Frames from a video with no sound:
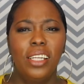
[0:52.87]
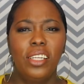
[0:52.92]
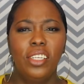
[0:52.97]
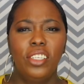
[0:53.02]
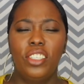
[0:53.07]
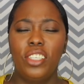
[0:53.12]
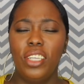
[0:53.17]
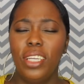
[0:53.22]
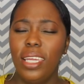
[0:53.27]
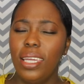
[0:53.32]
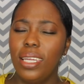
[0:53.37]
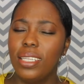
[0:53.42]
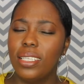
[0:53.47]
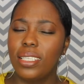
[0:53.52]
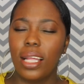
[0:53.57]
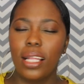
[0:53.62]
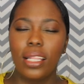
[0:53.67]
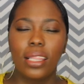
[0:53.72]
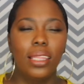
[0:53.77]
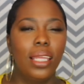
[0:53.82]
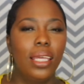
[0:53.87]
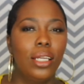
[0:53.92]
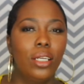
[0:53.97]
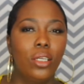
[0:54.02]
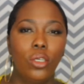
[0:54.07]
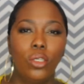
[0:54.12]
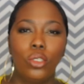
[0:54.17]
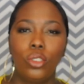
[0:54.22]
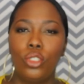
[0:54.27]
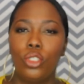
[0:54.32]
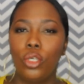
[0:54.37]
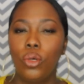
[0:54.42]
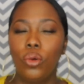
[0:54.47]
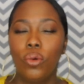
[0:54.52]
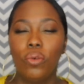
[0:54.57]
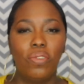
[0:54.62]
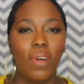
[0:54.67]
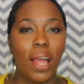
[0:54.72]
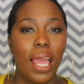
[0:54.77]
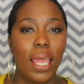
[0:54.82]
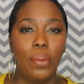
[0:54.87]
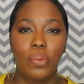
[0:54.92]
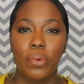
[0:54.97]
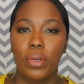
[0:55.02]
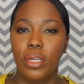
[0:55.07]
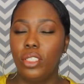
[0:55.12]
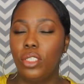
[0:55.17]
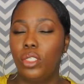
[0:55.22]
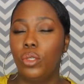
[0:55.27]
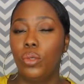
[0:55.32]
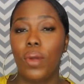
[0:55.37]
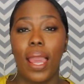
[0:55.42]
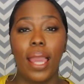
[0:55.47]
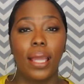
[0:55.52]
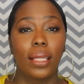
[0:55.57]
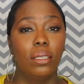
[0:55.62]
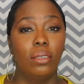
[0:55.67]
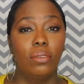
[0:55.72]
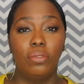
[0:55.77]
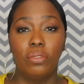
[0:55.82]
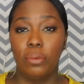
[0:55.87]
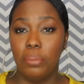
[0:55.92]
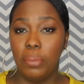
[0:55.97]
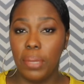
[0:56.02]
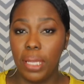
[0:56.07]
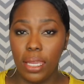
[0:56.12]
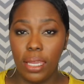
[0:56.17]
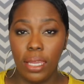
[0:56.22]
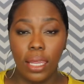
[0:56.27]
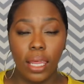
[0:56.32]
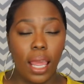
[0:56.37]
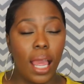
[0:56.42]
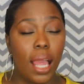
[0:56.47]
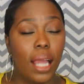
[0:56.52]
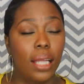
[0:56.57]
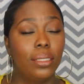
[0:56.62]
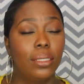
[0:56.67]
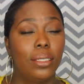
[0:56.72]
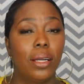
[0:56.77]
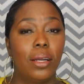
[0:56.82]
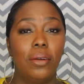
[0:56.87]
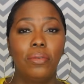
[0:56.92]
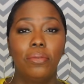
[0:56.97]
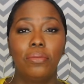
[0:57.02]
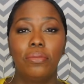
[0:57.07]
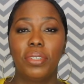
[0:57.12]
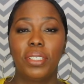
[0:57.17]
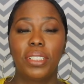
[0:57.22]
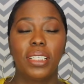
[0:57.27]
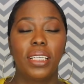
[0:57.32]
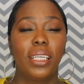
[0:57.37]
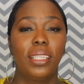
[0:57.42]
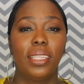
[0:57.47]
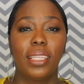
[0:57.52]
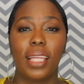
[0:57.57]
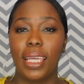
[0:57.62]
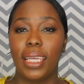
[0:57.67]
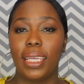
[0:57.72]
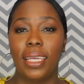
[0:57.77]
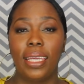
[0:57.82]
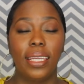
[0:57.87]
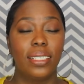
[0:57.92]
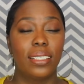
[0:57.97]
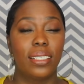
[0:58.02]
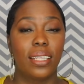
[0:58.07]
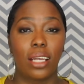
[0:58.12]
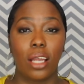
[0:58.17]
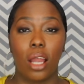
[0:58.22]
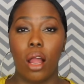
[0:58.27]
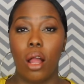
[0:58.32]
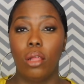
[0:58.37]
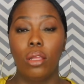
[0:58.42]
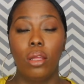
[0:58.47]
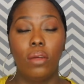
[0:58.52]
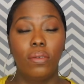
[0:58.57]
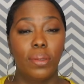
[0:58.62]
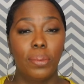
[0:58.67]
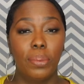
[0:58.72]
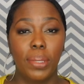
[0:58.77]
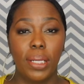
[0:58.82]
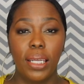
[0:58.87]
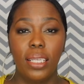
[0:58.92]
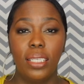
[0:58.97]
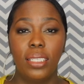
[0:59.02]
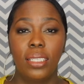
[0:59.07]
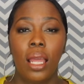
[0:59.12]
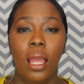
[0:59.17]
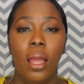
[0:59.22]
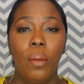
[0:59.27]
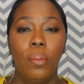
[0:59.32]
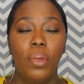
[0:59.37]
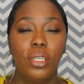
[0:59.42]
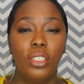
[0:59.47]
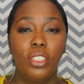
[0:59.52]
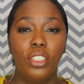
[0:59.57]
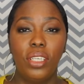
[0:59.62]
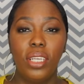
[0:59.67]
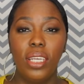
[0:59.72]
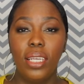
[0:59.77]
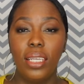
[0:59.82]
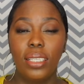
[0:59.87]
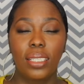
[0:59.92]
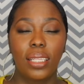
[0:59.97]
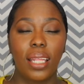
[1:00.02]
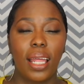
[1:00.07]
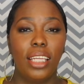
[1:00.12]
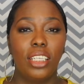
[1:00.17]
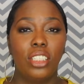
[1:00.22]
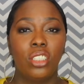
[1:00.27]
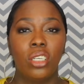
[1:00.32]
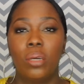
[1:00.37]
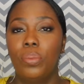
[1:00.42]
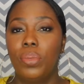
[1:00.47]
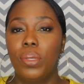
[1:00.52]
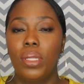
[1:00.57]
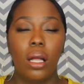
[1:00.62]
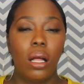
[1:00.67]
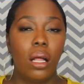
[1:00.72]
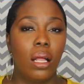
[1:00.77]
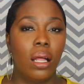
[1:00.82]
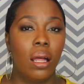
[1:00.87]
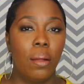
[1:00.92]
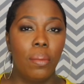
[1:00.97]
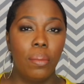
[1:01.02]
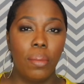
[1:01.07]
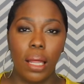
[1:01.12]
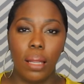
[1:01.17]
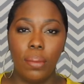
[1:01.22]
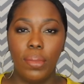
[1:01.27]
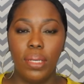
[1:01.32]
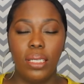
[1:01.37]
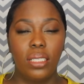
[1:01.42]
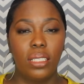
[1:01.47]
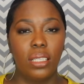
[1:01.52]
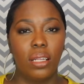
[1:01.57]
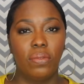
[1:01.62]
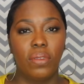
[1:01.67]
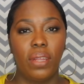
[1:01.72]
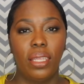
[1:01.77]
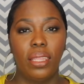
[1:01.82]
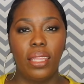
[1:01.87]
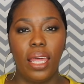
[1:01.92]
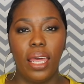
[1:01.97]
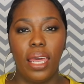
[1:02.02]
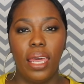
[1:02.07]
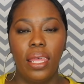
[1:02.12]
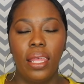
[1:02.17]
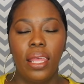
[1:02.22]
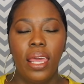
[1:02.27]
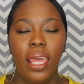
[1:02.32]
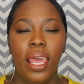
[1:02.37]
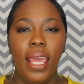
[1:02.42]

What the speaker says: She is a little too vibrant, too active for me. I don't really like kids that are all over the place, but she is like jumping on her mama and stuff like that.